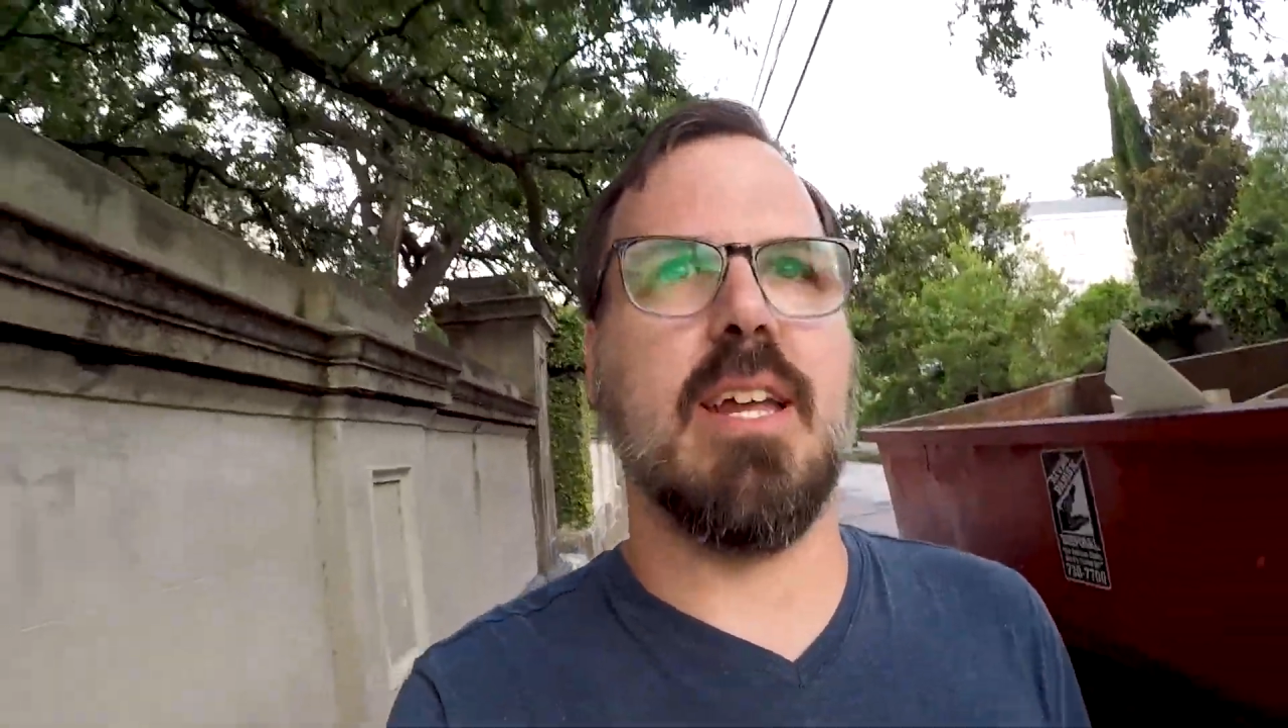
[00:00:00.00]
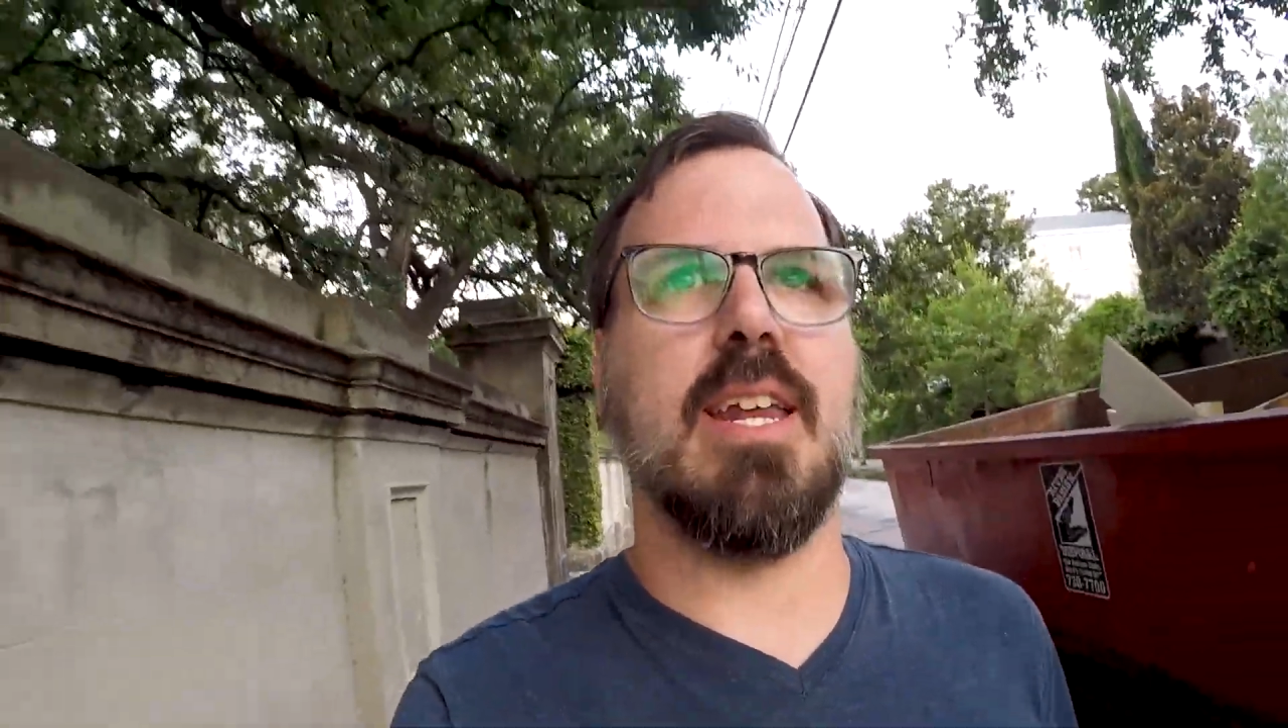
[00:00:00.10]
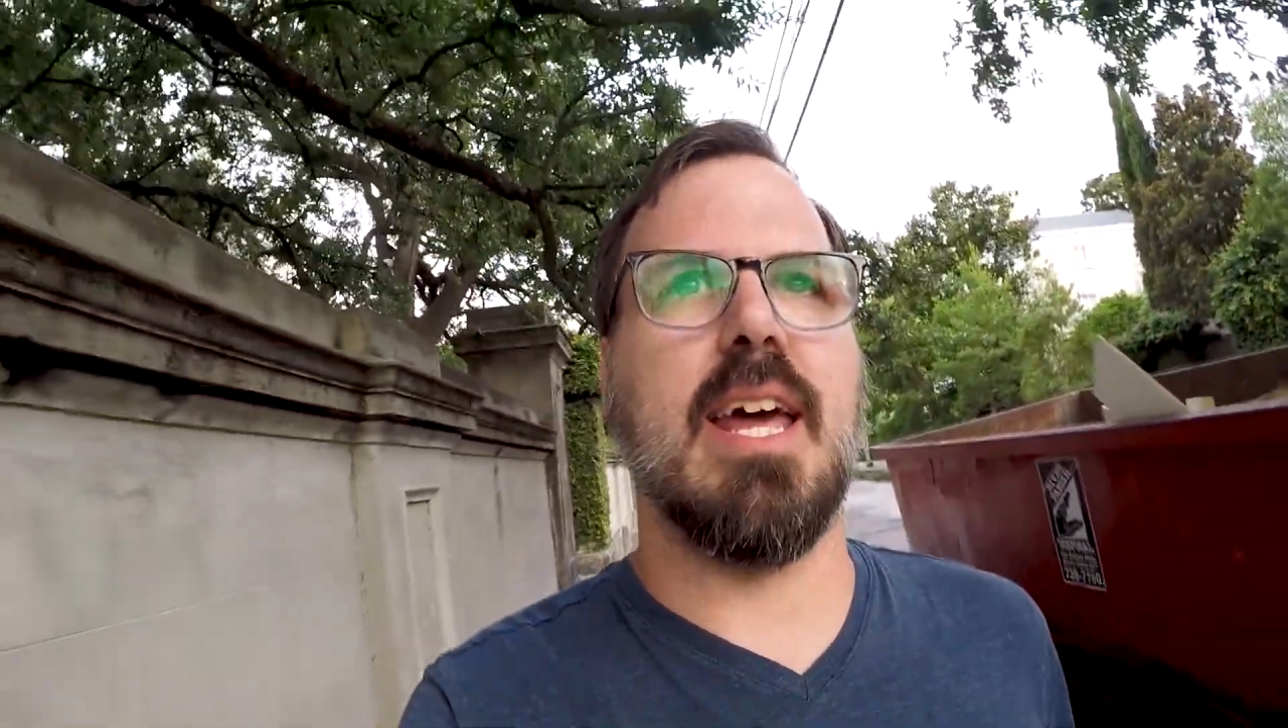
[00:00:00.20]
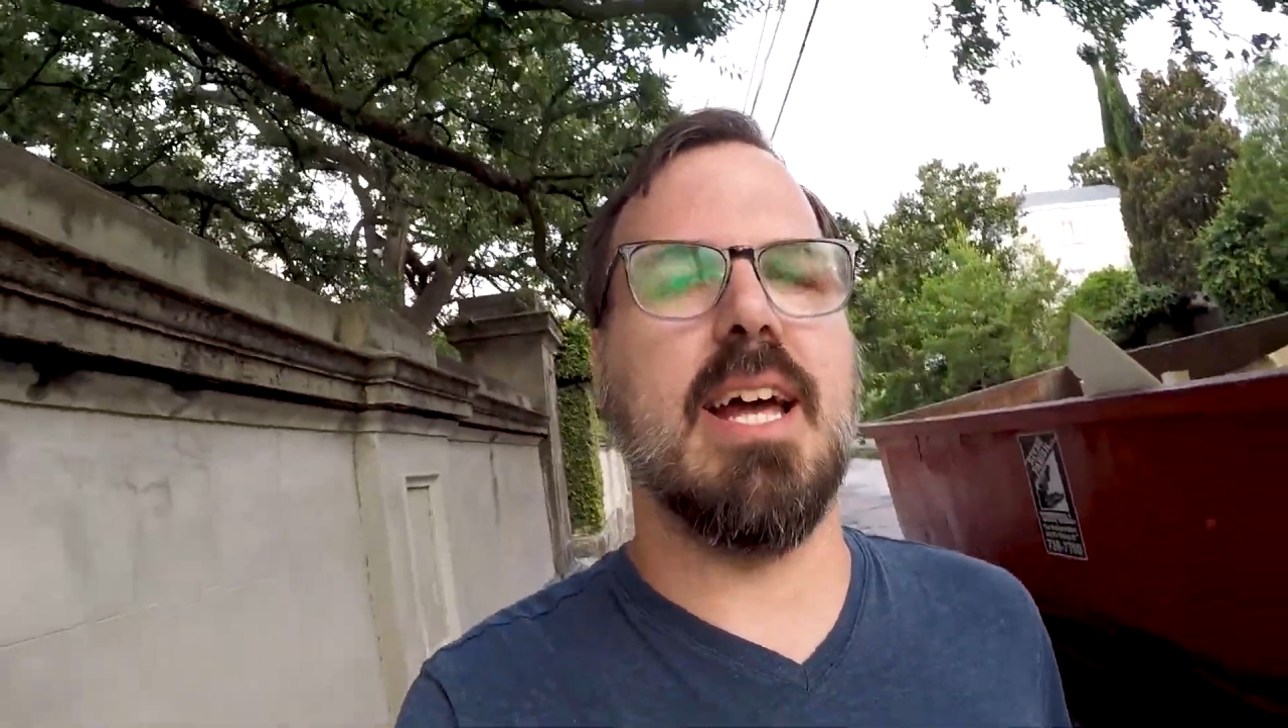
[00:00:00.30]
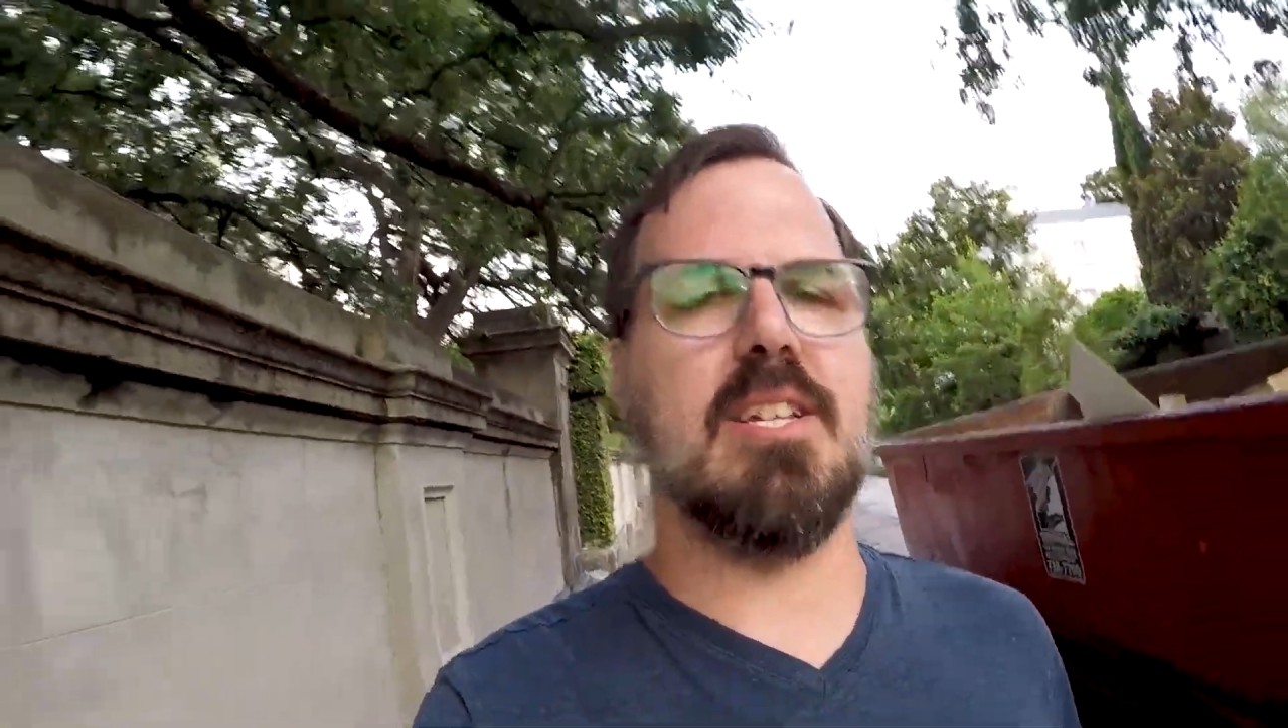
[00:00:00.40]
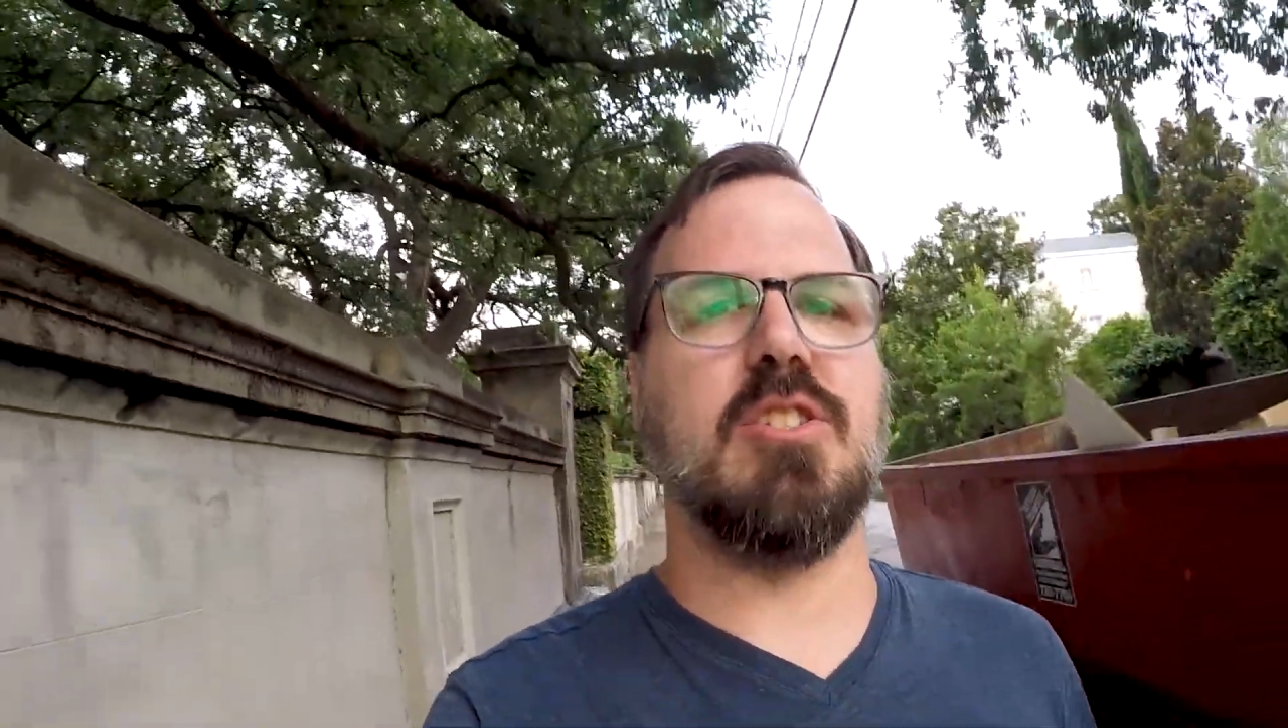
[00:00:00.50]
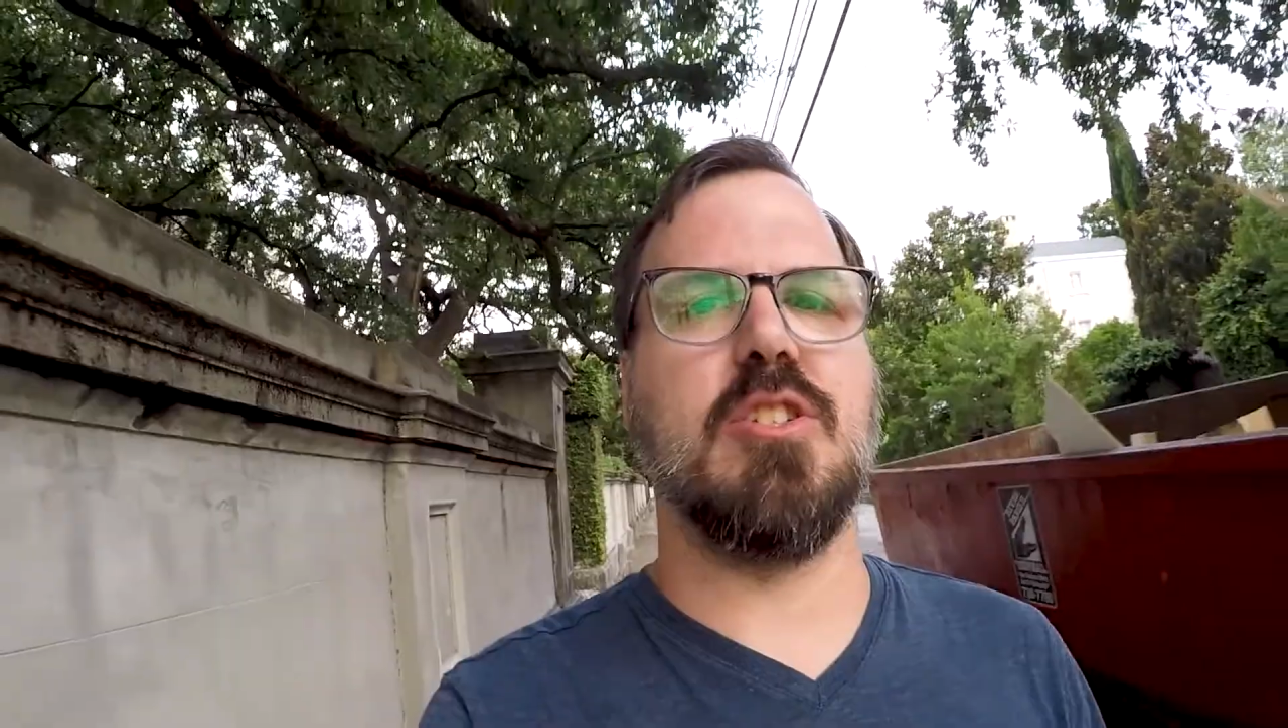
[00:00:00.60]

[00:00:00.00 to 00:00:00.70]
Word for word: and head